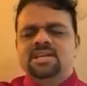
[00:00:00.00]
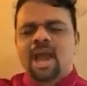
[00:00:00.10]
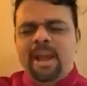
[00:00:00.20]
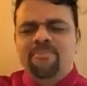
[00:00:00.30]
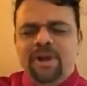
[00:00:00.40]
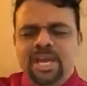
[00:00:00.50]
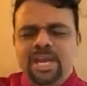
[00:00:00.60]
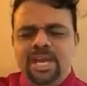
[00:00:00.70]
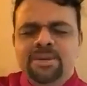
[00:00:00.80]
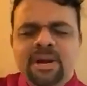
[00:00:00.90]
I pray for
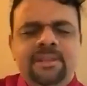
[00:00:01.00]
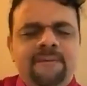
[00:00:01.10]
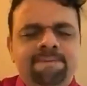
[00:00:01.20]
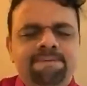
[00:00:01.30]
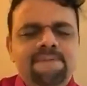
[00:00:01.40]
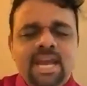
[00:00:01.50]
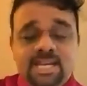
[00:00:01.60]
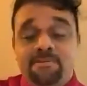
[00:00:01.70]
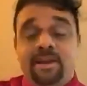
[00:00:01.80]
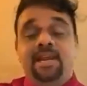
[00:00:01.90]
each one of them,
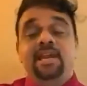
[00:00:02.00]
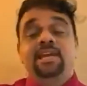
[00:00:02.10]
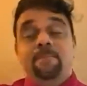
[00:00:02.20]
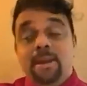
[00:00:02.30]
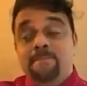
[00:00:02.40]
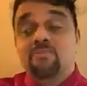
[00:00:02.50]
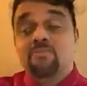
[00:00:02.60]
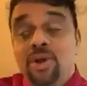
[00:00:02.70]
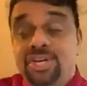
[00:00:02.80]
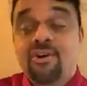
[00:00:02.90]
especially the people are
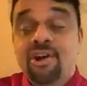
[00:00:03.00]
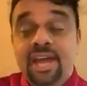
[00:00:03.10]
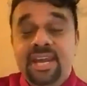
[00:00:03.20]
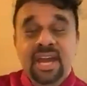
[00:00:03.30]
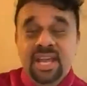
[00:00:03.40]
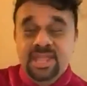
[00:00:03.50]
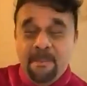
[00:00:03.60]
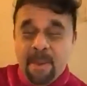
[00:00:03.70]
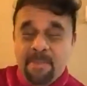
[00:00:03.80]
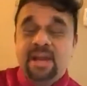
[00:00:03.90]
watching online, the
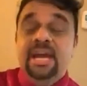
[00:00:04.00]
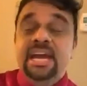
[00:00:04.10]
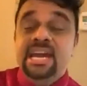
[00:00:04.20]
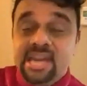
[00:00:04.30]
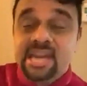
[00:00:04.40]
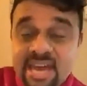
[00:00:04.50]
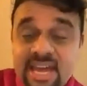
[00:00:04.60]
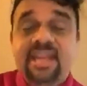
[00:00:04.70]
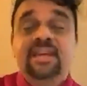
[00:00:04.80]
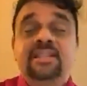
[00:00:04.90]
people are
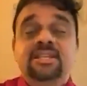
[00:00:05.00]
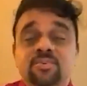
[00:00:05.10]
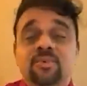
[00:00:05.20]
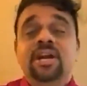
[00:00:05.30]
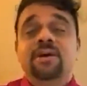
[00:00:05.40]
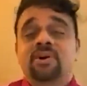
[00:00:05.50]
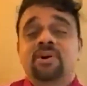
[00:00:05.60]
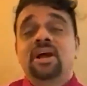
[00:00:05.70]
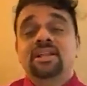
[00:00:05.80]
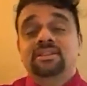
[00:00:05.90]
hearing this word of God.
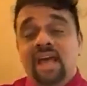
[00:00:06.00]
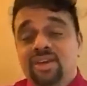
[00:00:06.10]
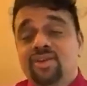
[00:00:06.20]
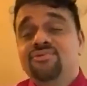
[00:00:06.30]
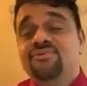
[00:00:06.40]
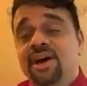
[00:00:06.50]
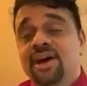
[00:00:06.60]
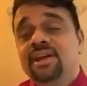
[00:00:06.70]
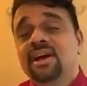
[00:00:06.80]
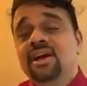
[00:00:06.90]
Thank you, Father.